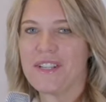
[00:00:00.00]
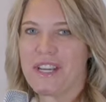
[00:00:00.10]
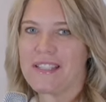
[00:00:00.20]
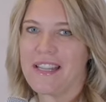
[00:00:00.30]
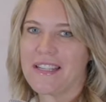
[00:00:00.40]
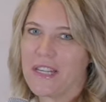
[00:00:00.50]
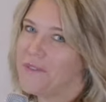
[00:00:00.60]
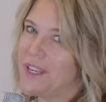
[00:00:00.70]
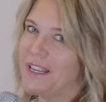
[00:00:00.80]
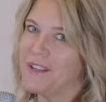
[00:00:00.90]
JSA
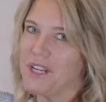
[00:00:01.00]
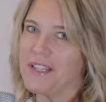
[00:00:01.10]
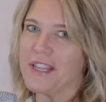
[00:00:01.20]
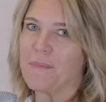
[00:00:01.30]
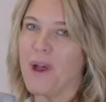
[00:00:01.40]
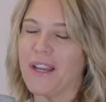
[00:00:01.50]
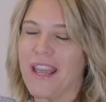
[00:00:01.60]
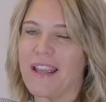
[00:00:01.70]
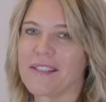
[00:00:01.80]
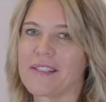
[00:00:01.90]
TV and JSA
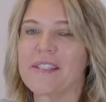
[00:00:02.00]
Podcasts.